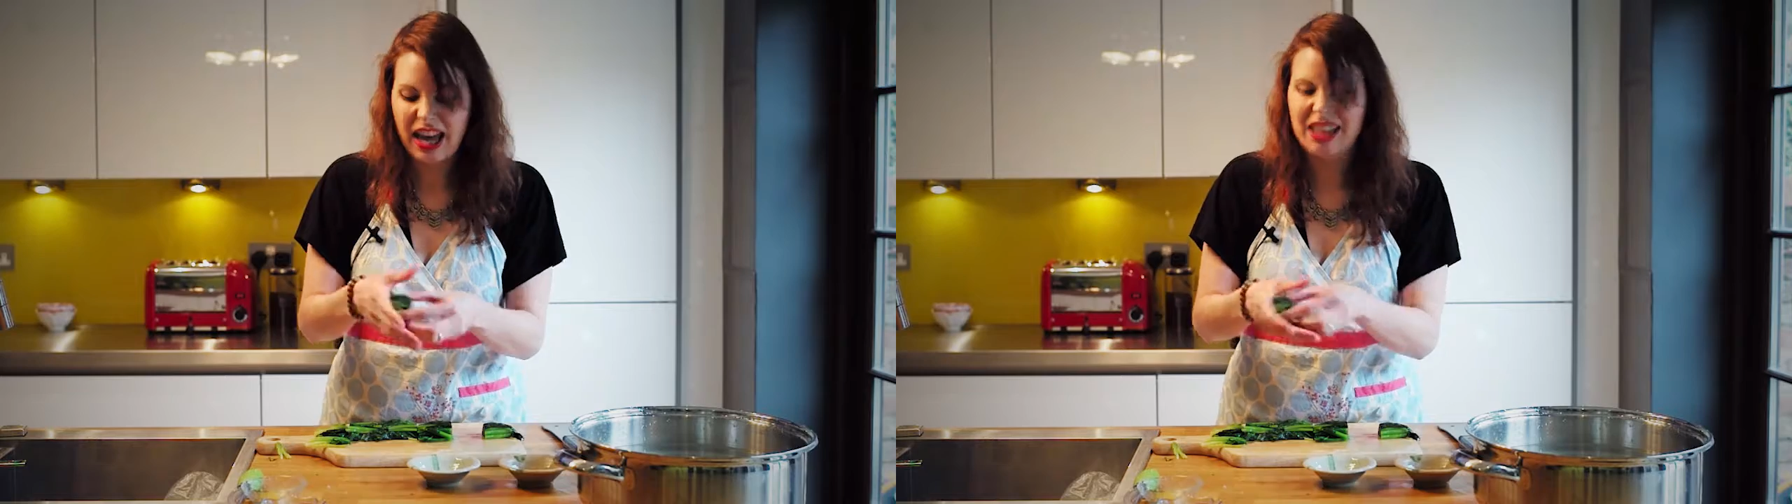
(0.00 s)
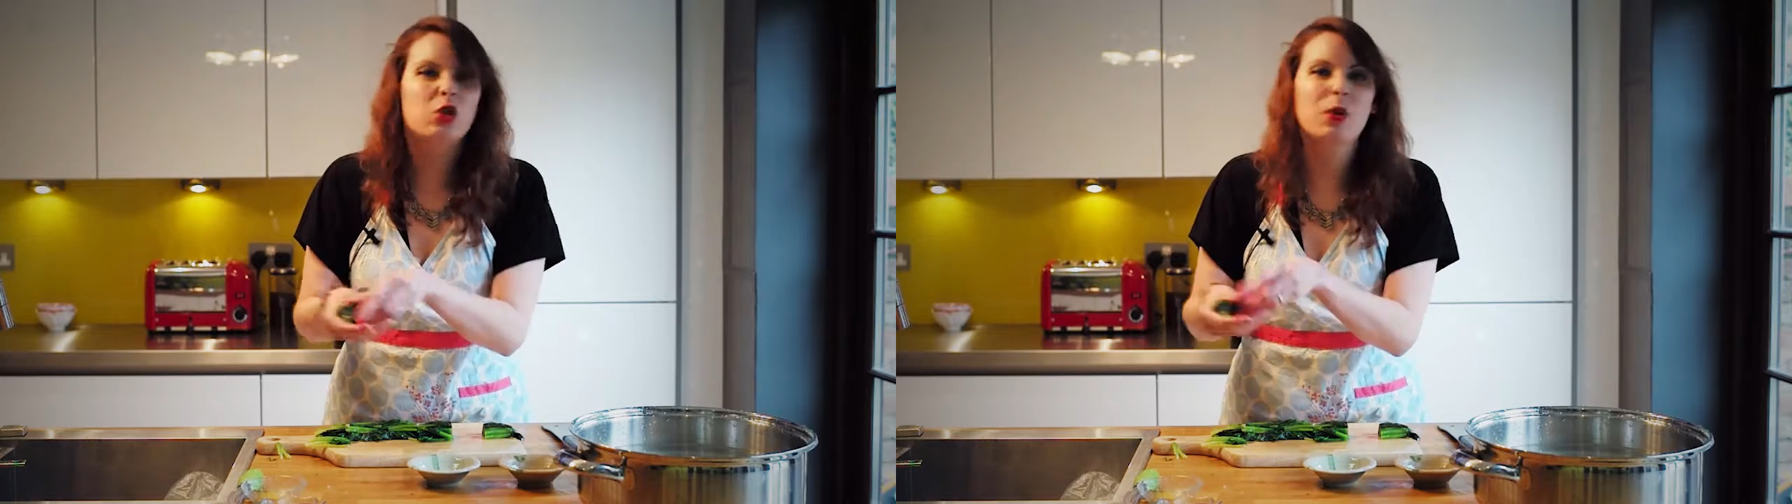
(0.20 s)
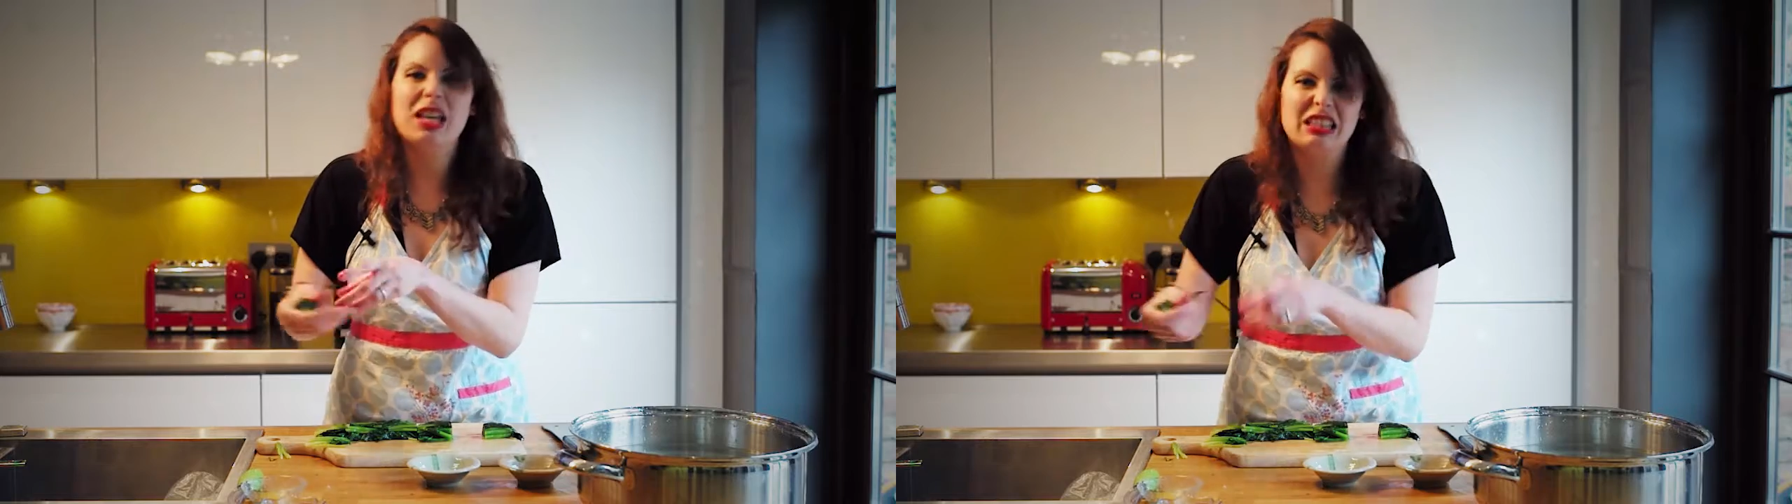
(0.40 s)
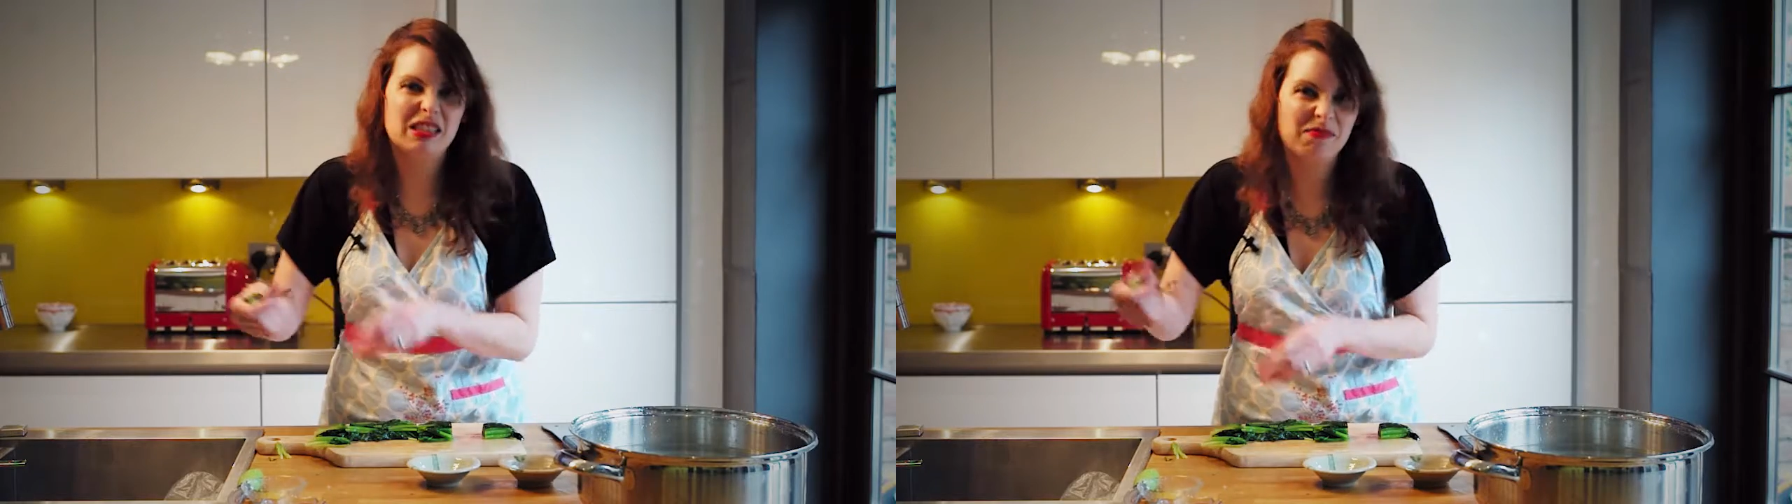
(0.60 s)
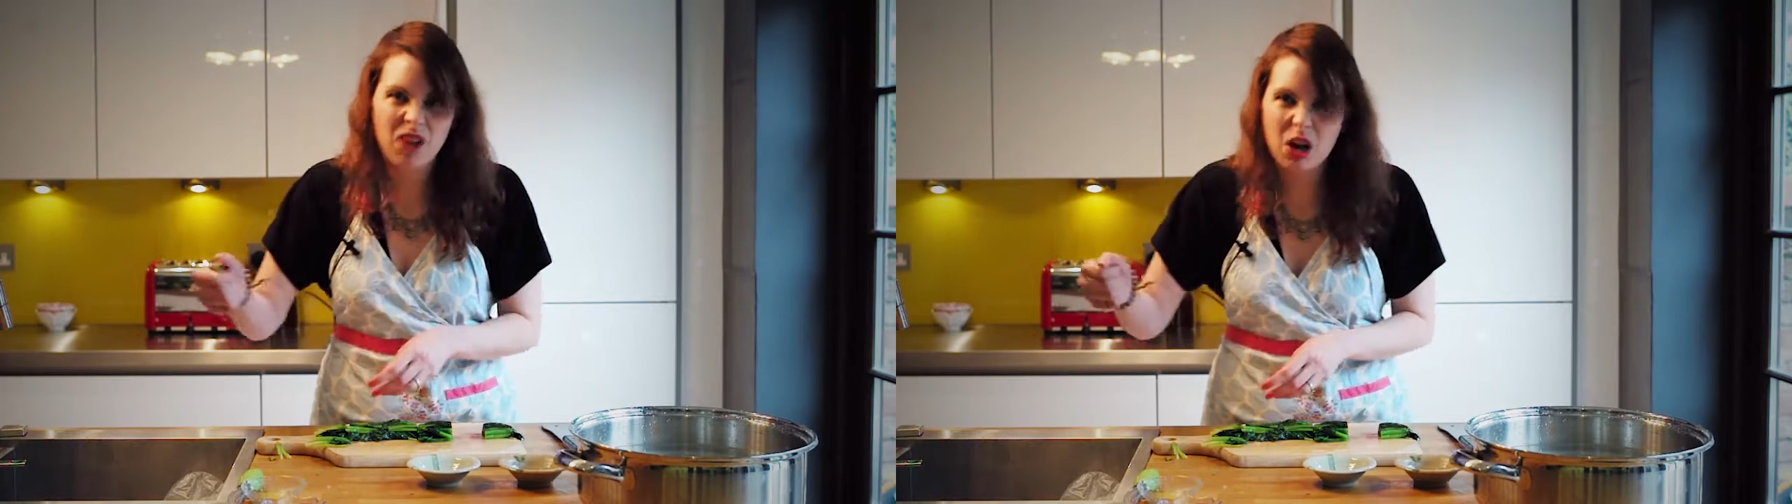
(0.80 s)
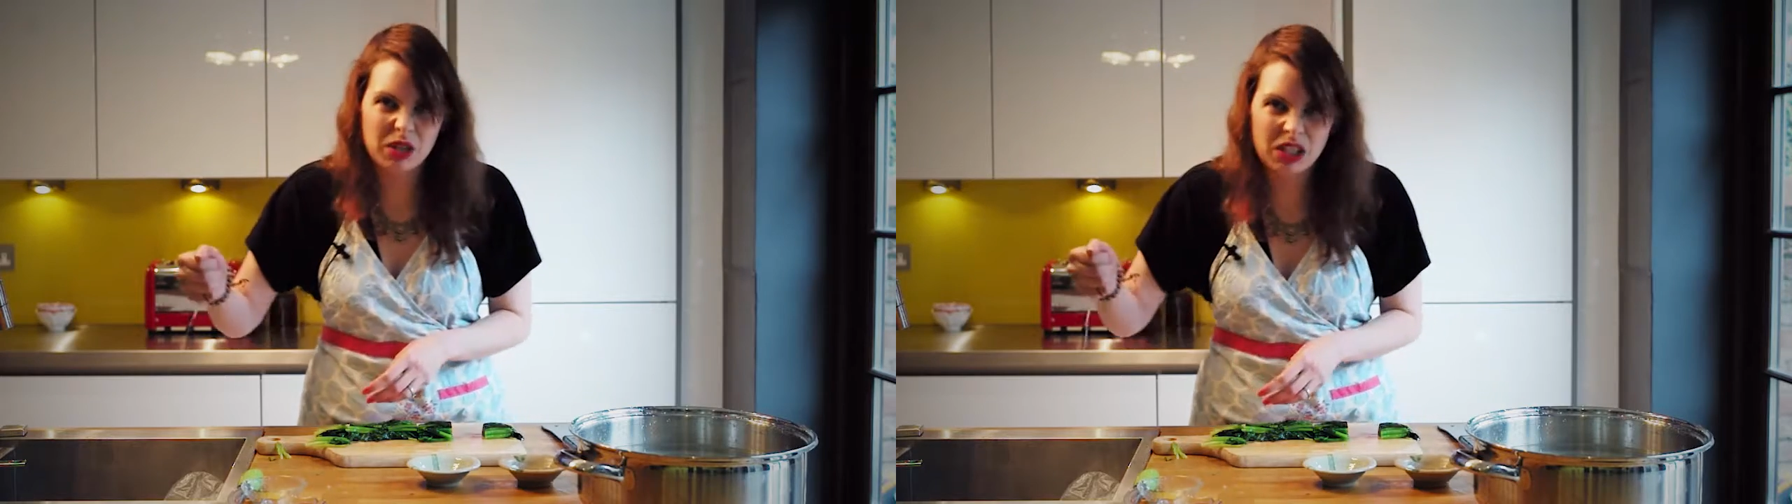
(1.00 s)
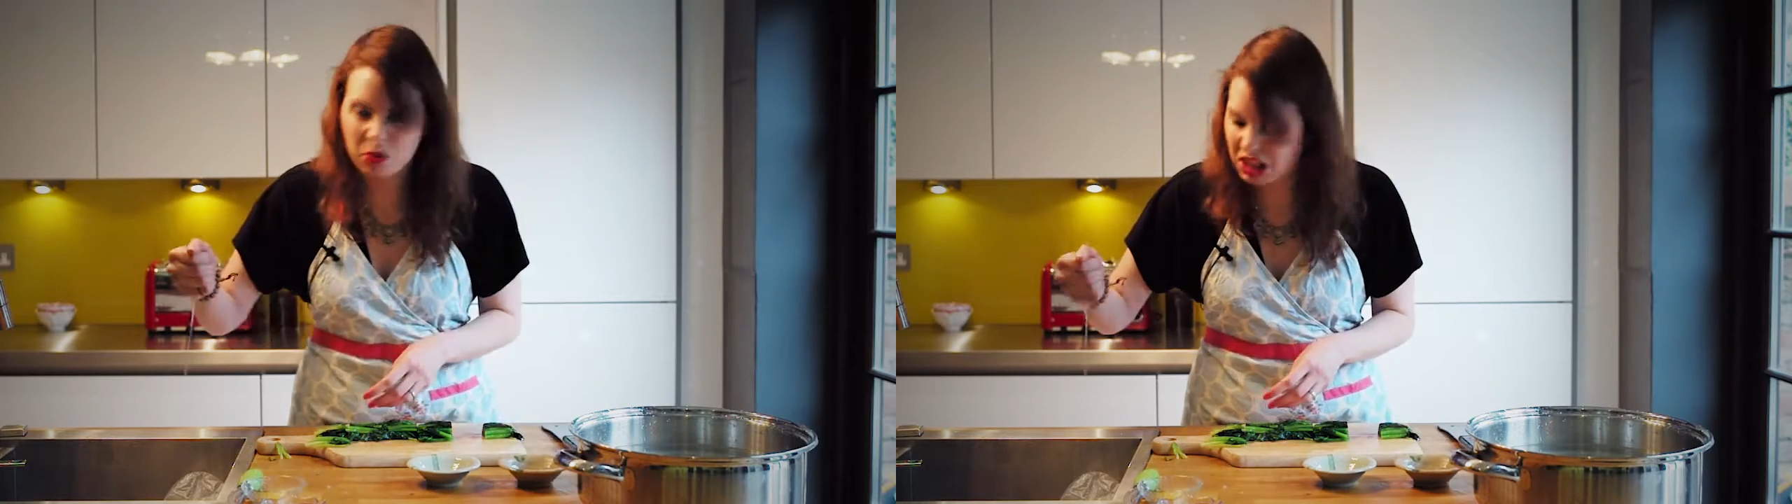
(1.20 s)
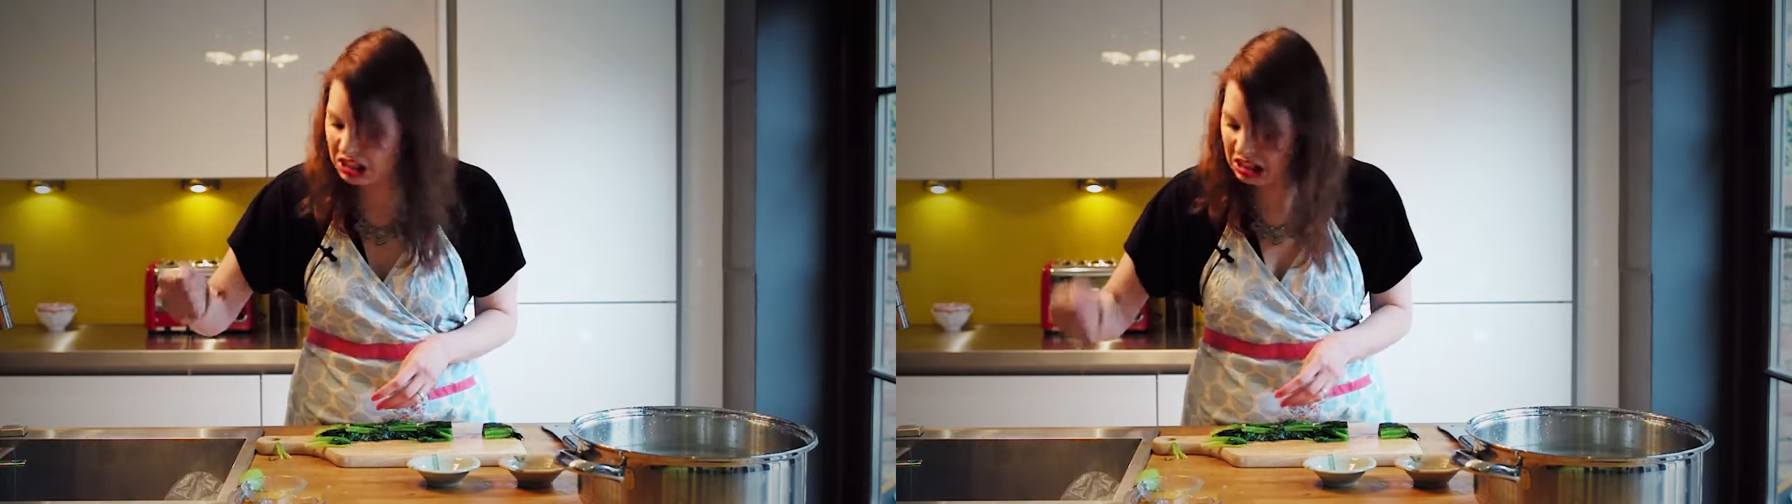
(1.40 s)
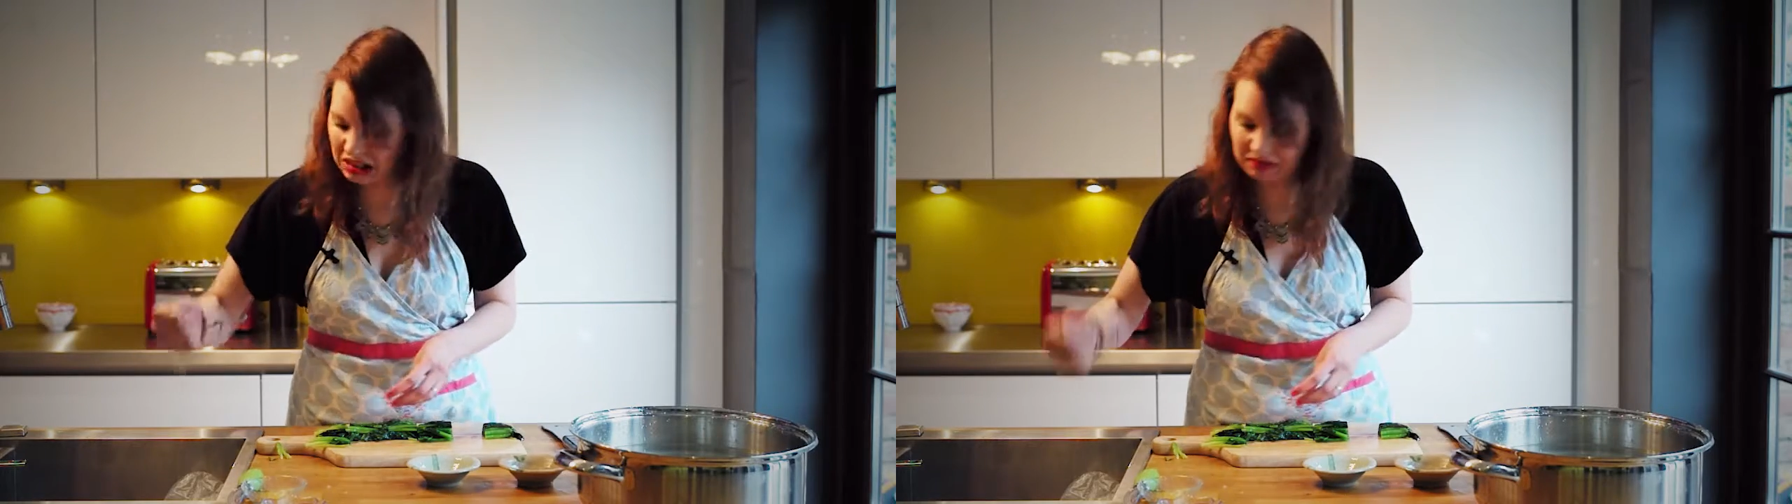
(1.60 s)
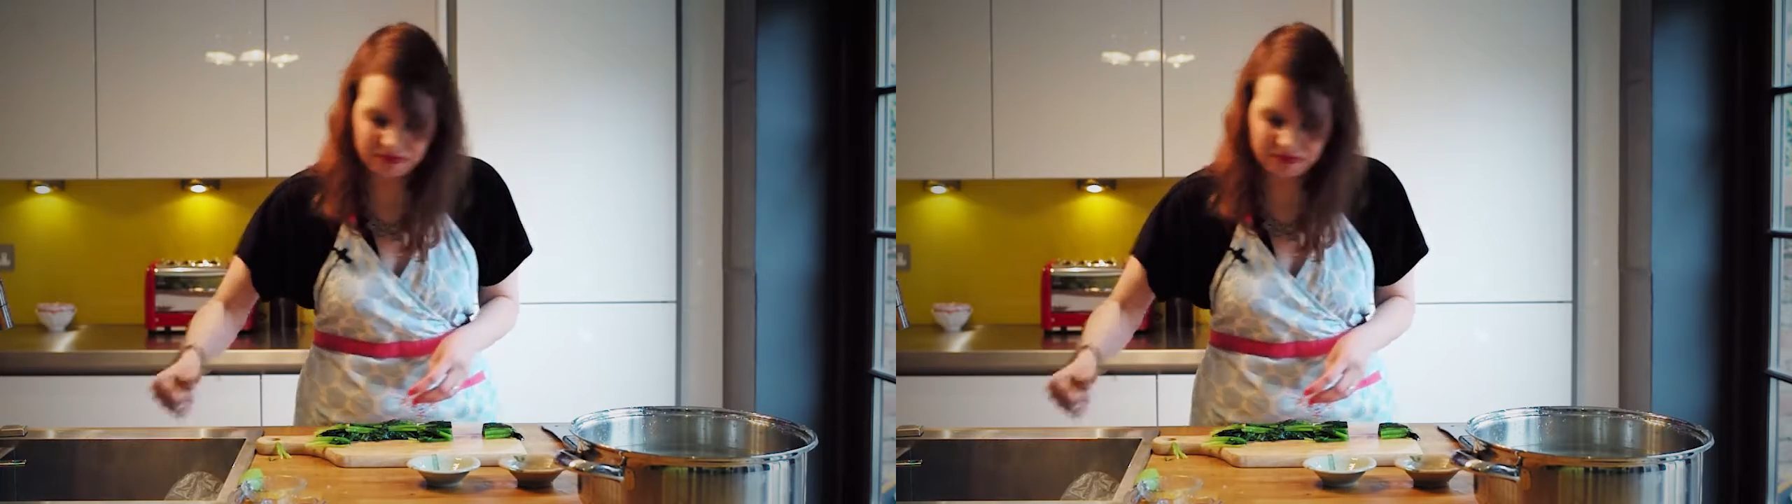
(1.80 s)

Squeeze, always squeeze.